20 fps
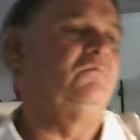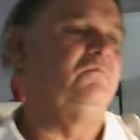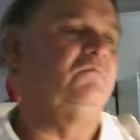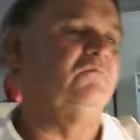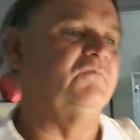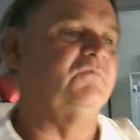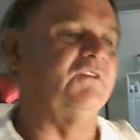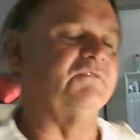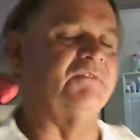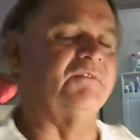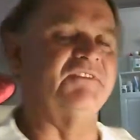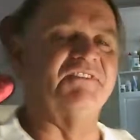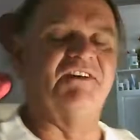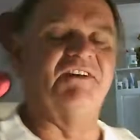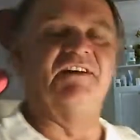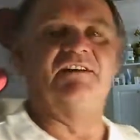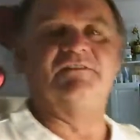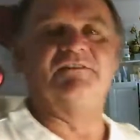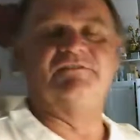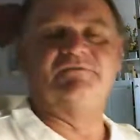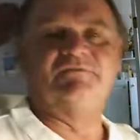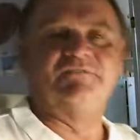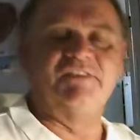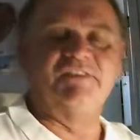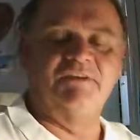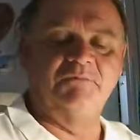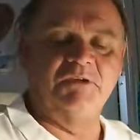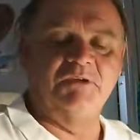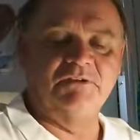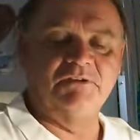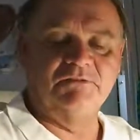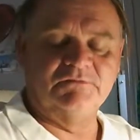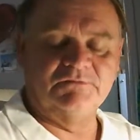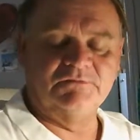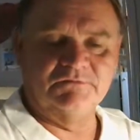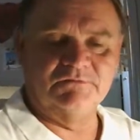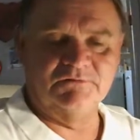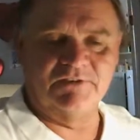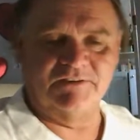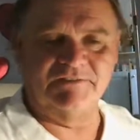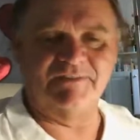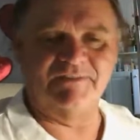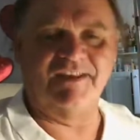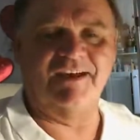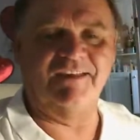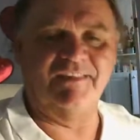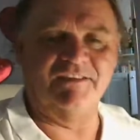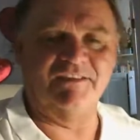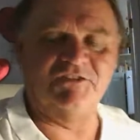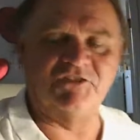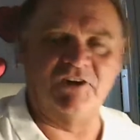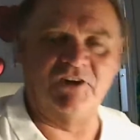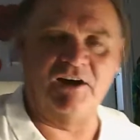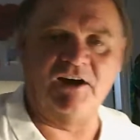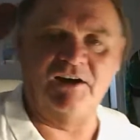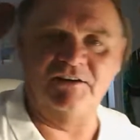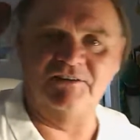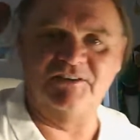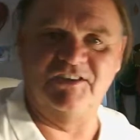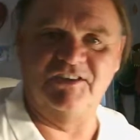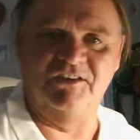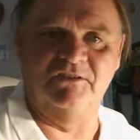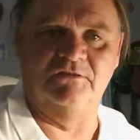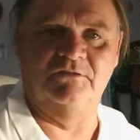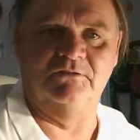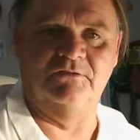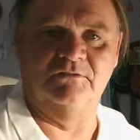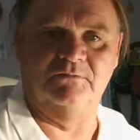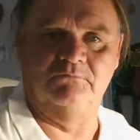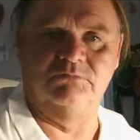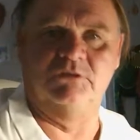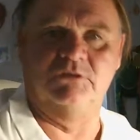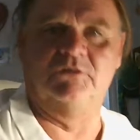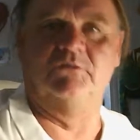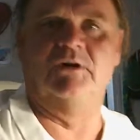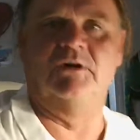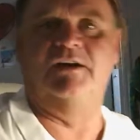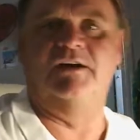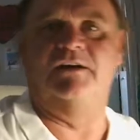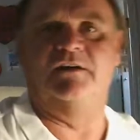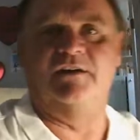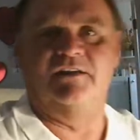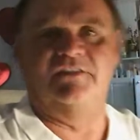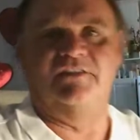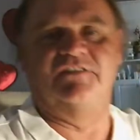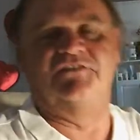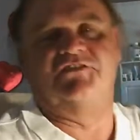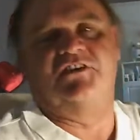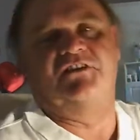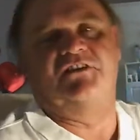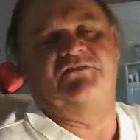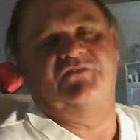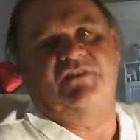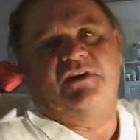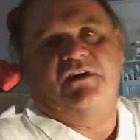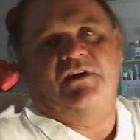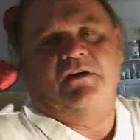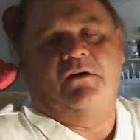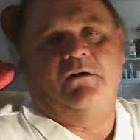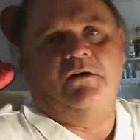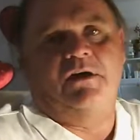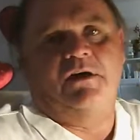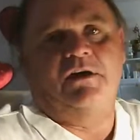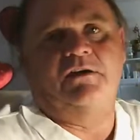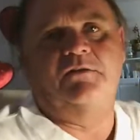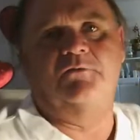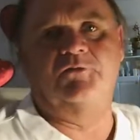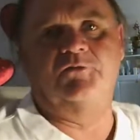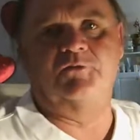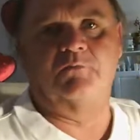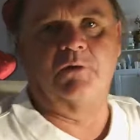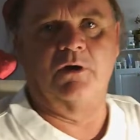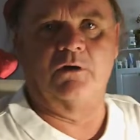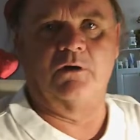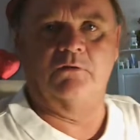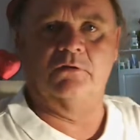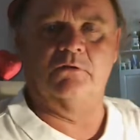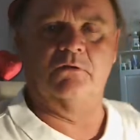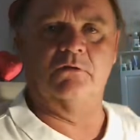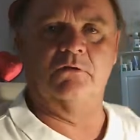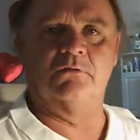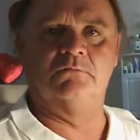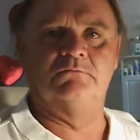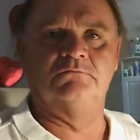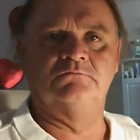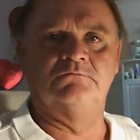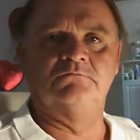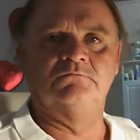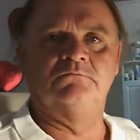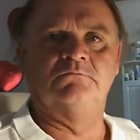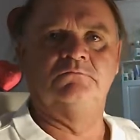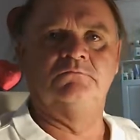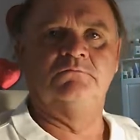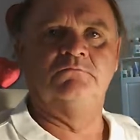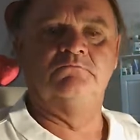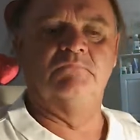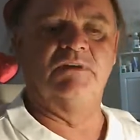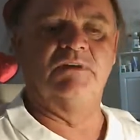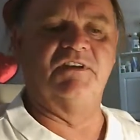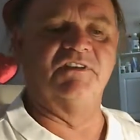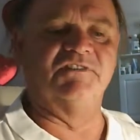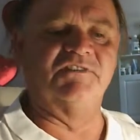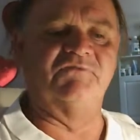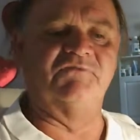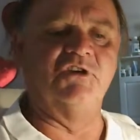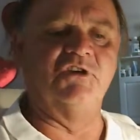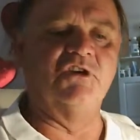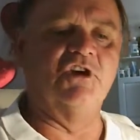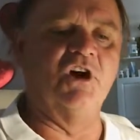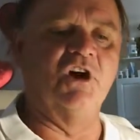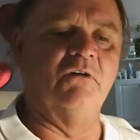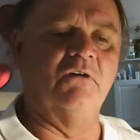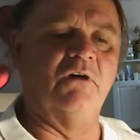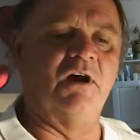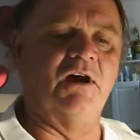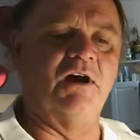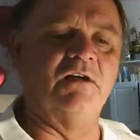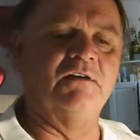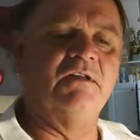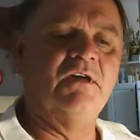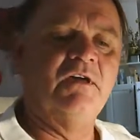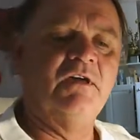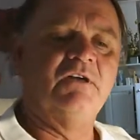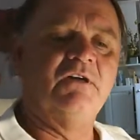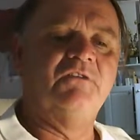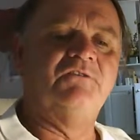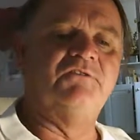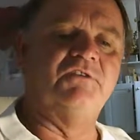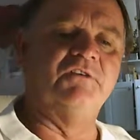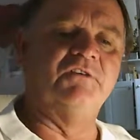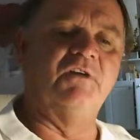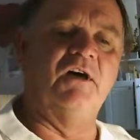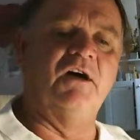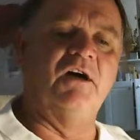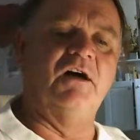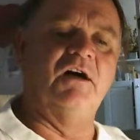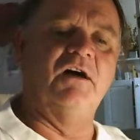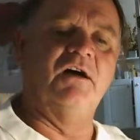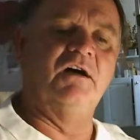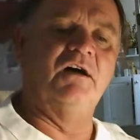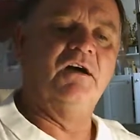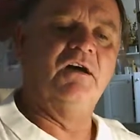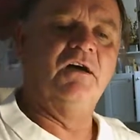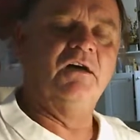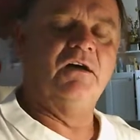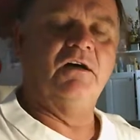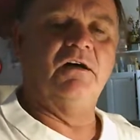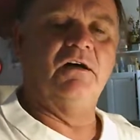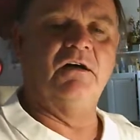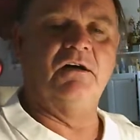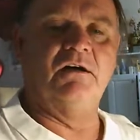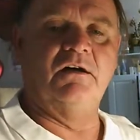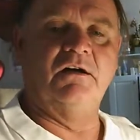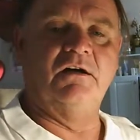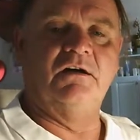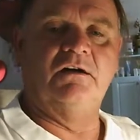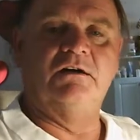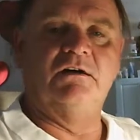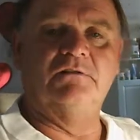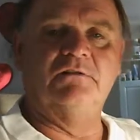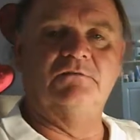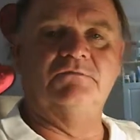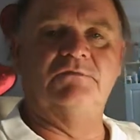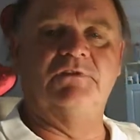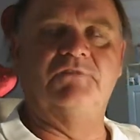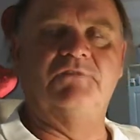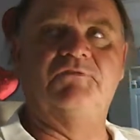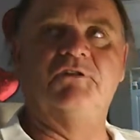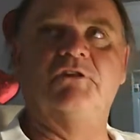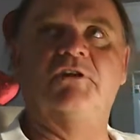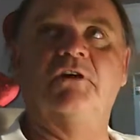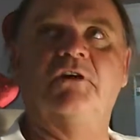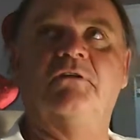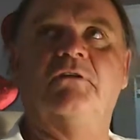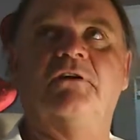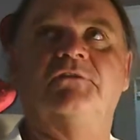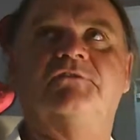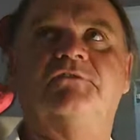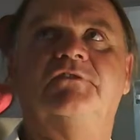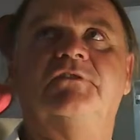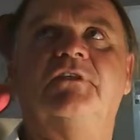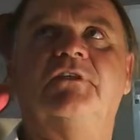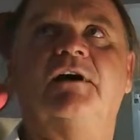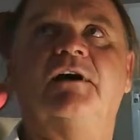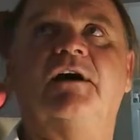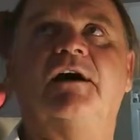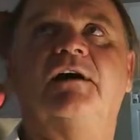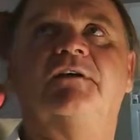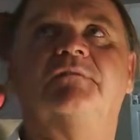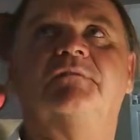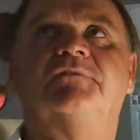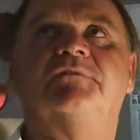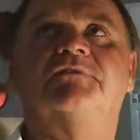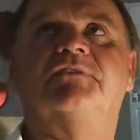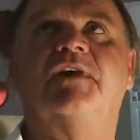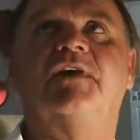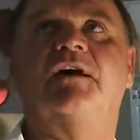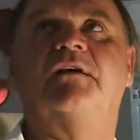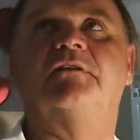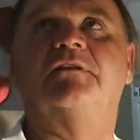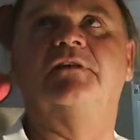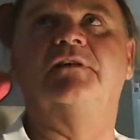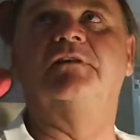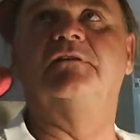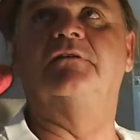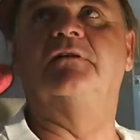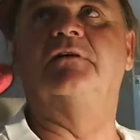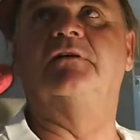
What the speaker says: That's my son, Timmy. That's the guy they shot and killed, blew away. And then so I'd say, oh, yeah, he was a burglar. Because if you go on to uh, the Adams County